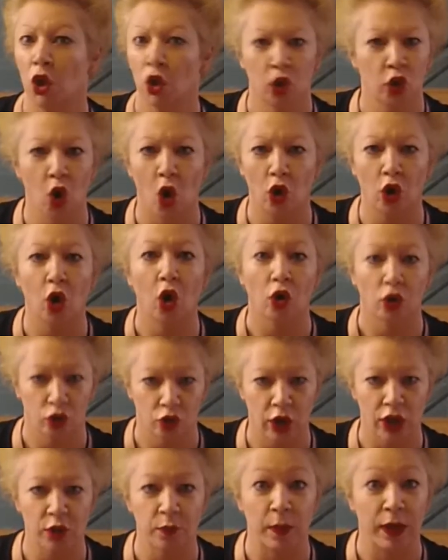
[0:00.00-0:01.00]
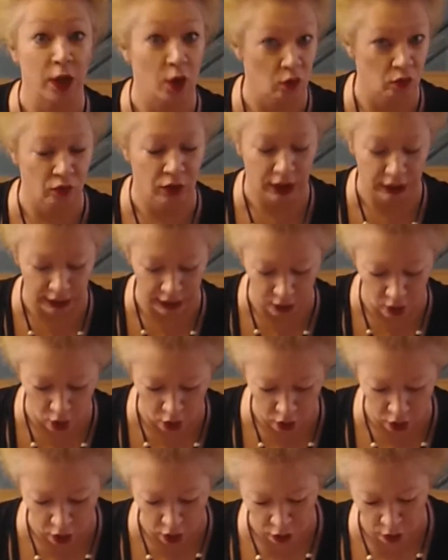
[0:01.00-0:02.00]
Not God, trust me, really
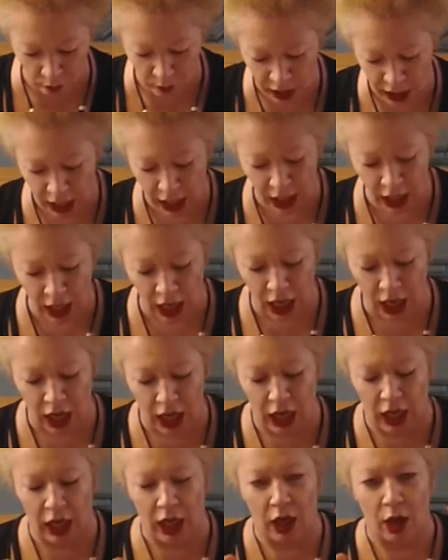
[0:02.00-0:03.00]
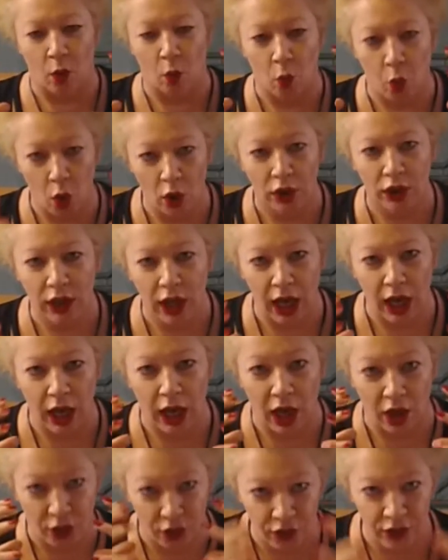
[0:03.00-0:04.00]
not God. What
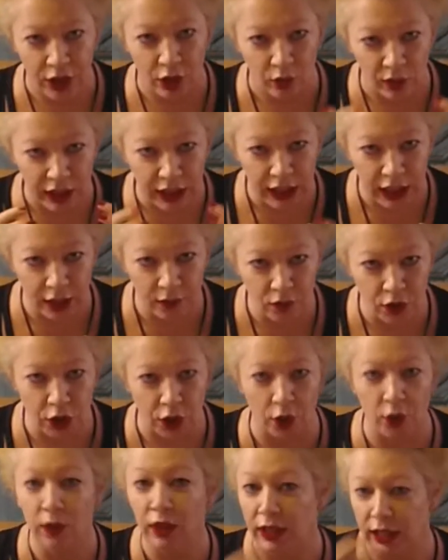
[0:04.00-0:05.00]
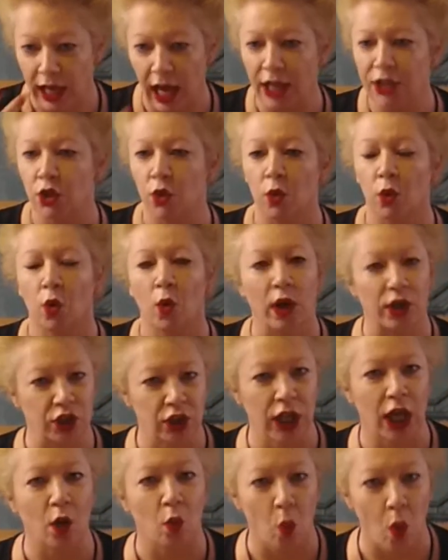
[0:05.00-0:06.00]
a theory gives you in an answer to a
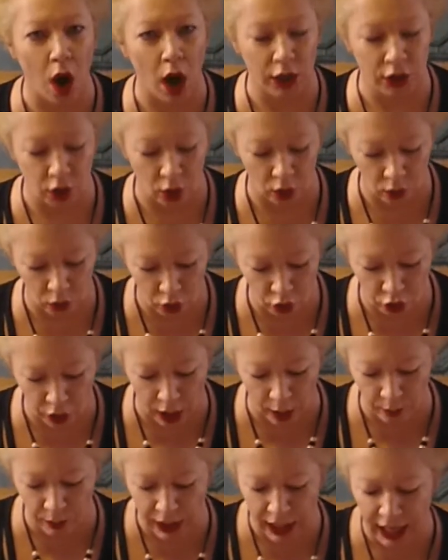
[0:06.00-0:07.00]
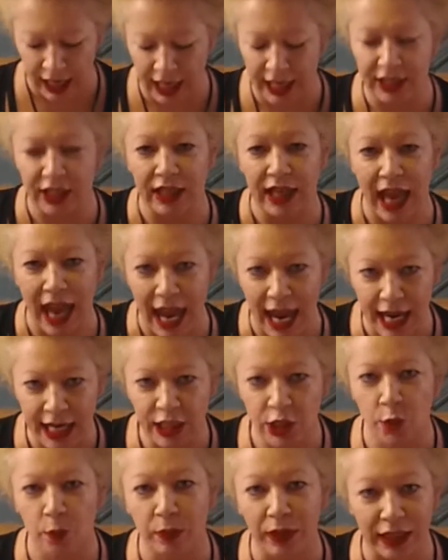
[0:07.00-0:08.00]
question like why Donald Trump is an
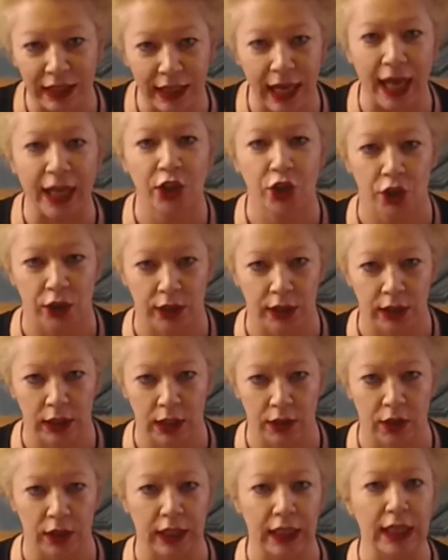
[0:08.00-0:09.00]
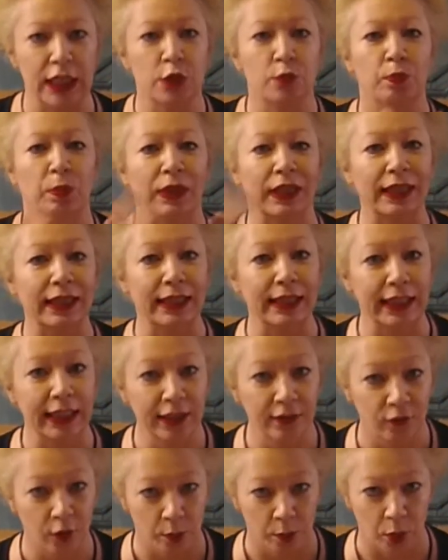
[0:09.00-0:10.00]
explanation that is
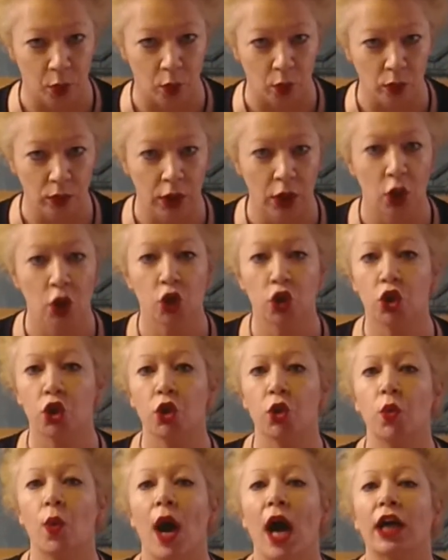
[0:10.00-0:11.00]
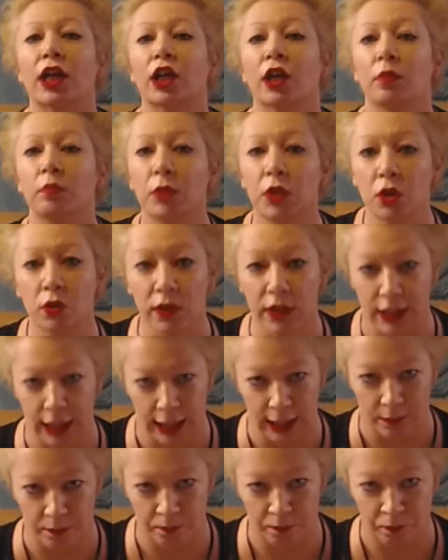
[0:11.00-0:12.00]
believable to a
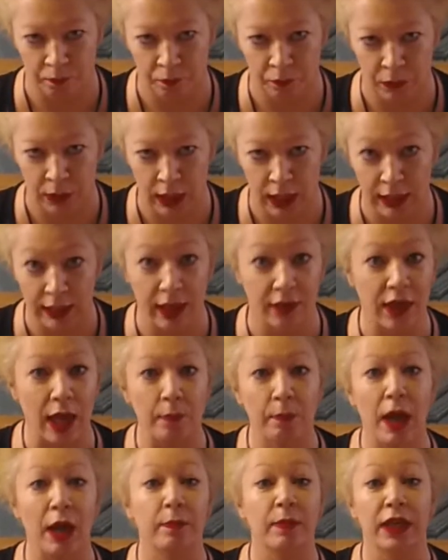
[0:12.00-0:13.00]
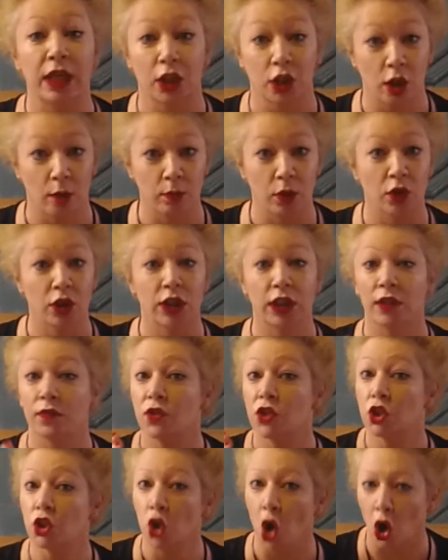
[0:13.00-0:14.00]
community. Now that may be a community of
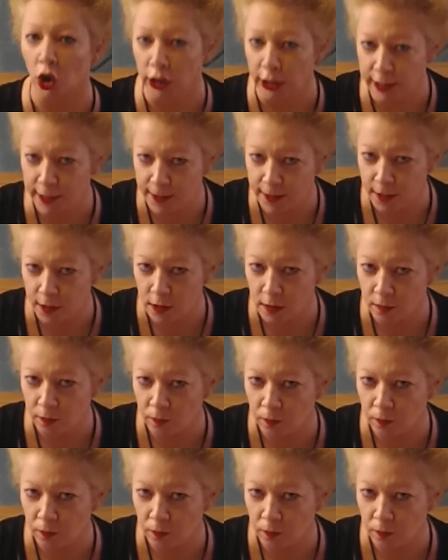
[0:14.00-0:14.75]
scholars,